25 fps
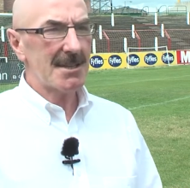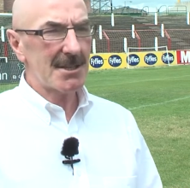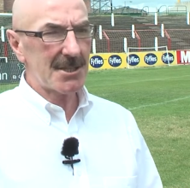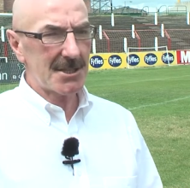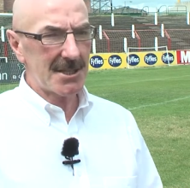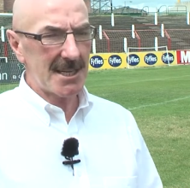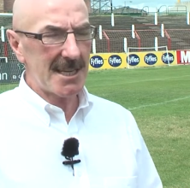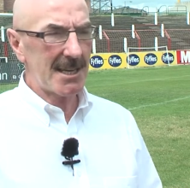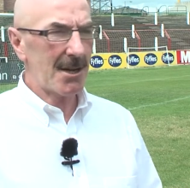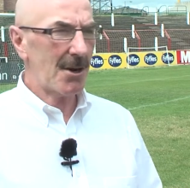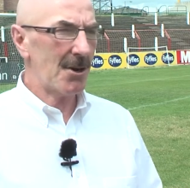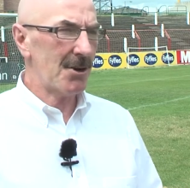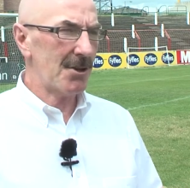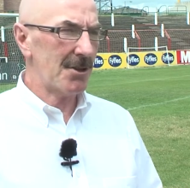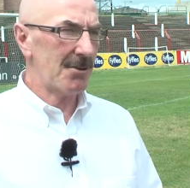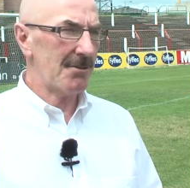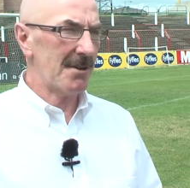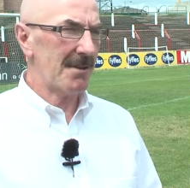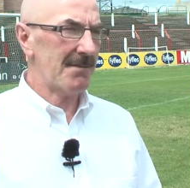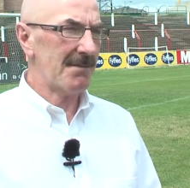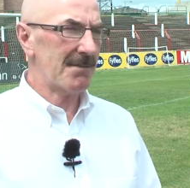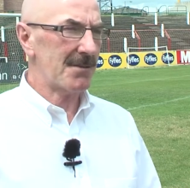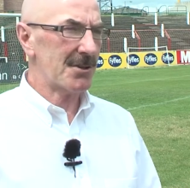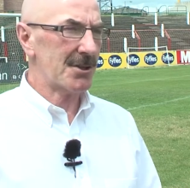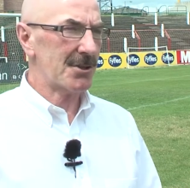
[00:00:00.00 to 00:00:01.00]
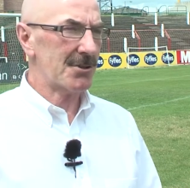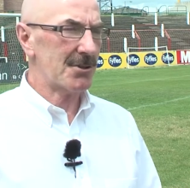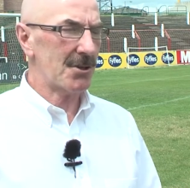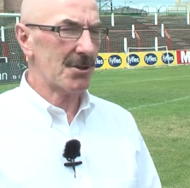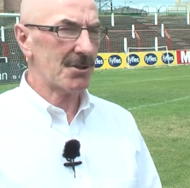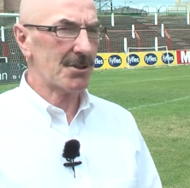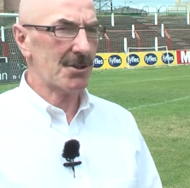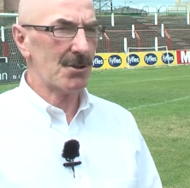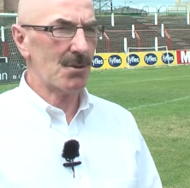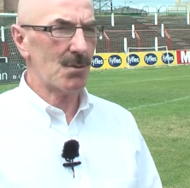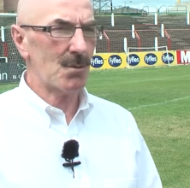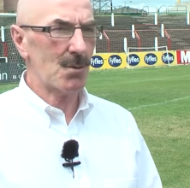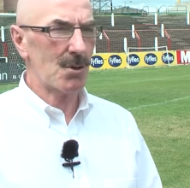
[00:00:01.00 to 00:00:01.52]
see how their
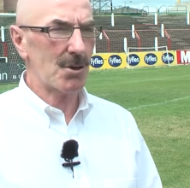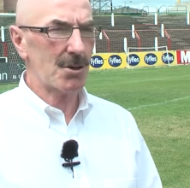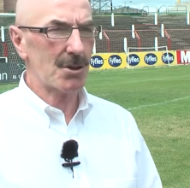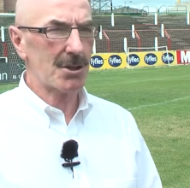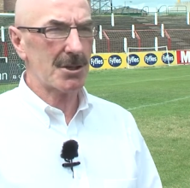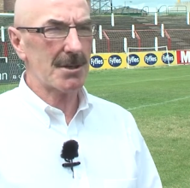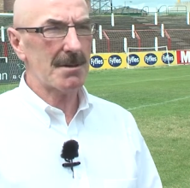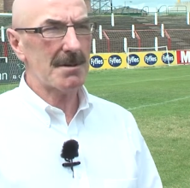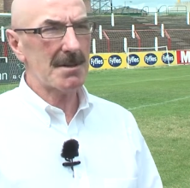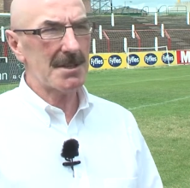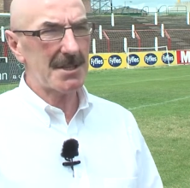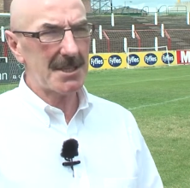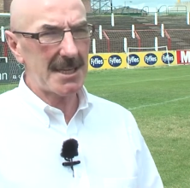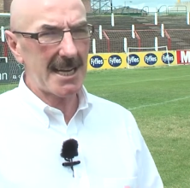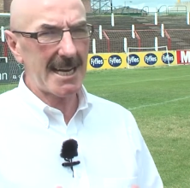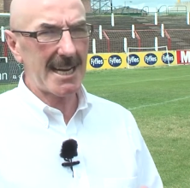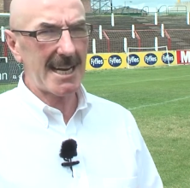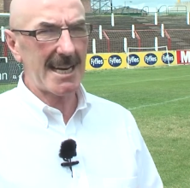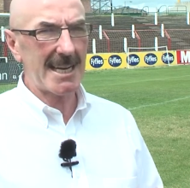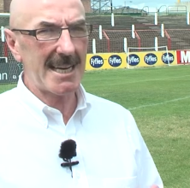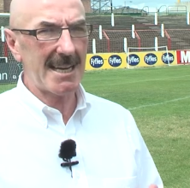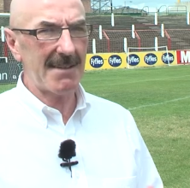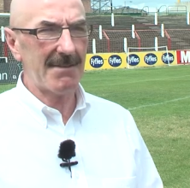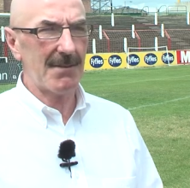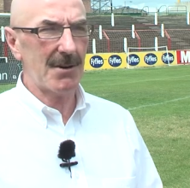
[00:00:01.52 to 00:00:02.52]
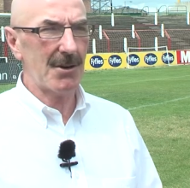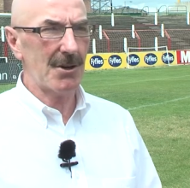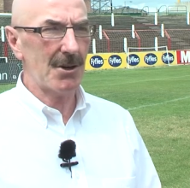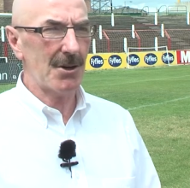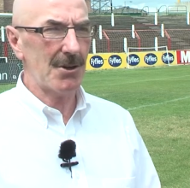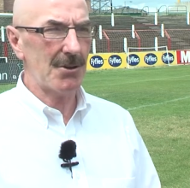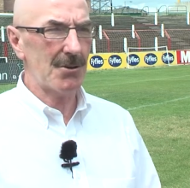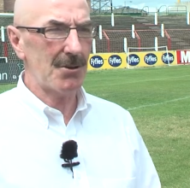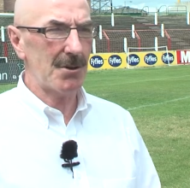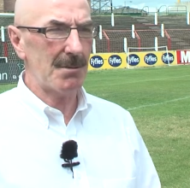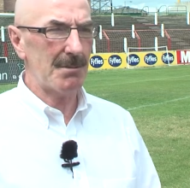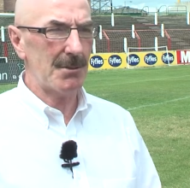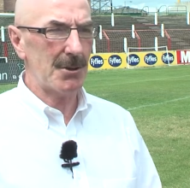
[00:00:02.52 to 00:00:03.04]
infrastructure works, take a leaf out
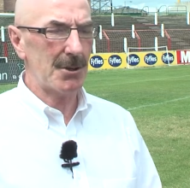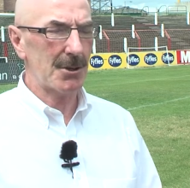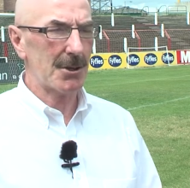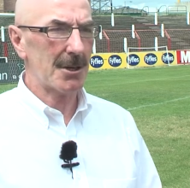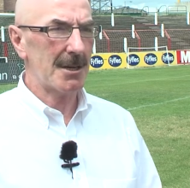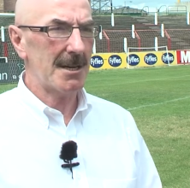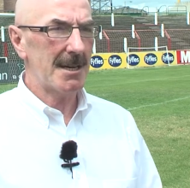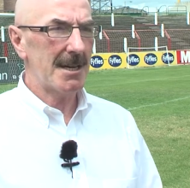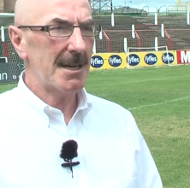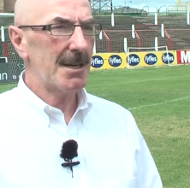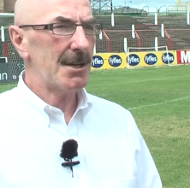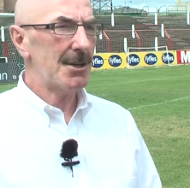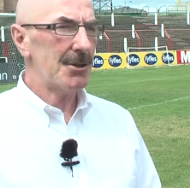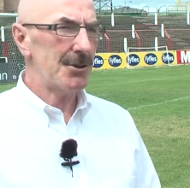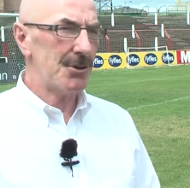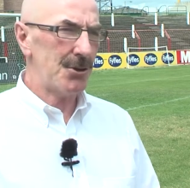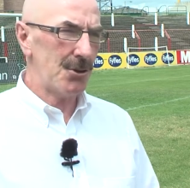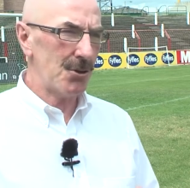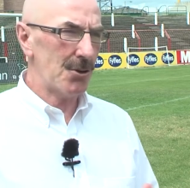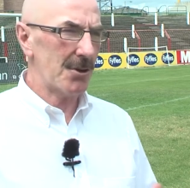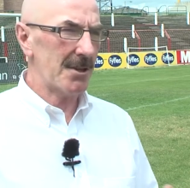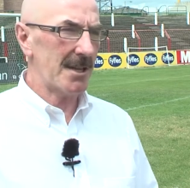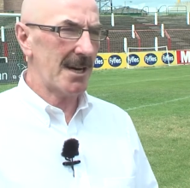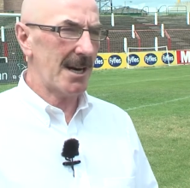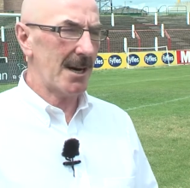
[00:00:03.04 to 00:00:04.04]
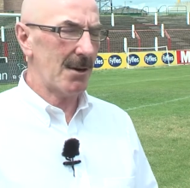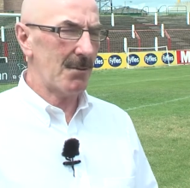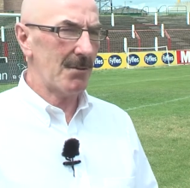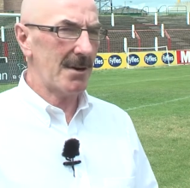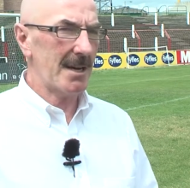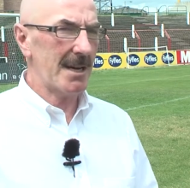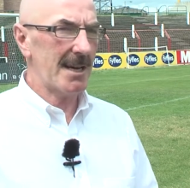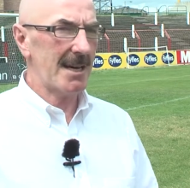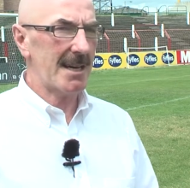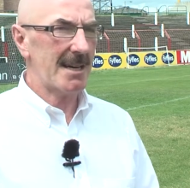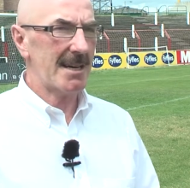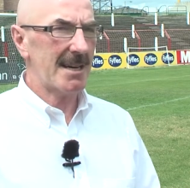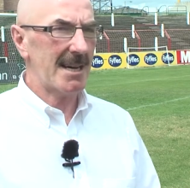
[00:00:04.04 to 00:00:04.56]
of their book, do it that
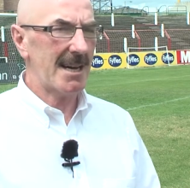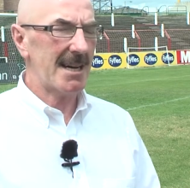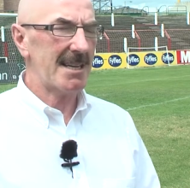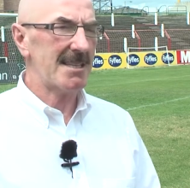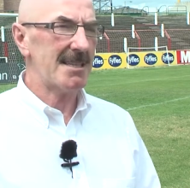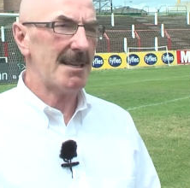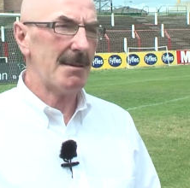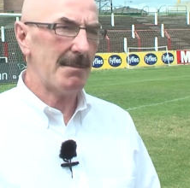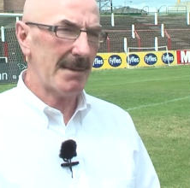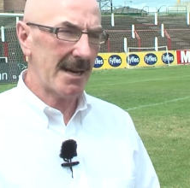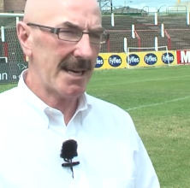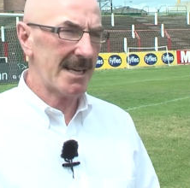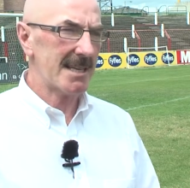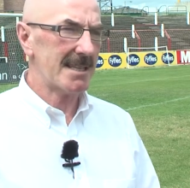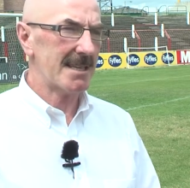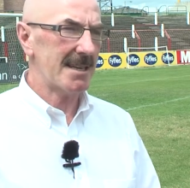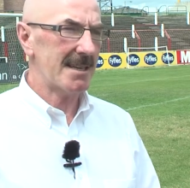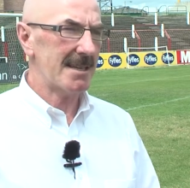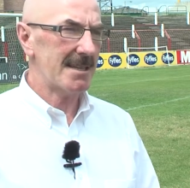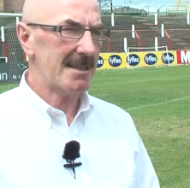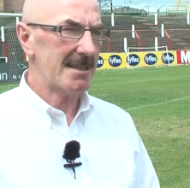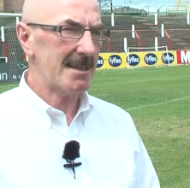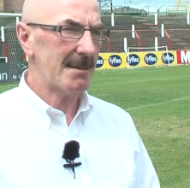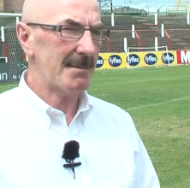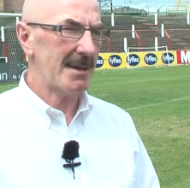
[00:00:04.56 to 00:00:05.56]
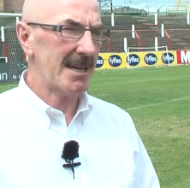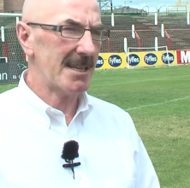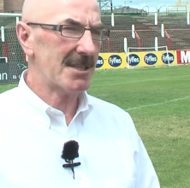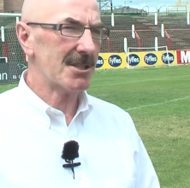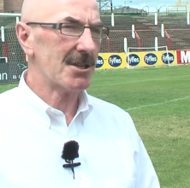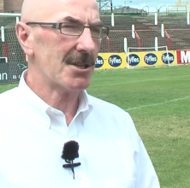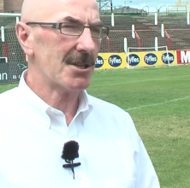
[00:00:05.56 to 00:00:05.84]
way, and you might you might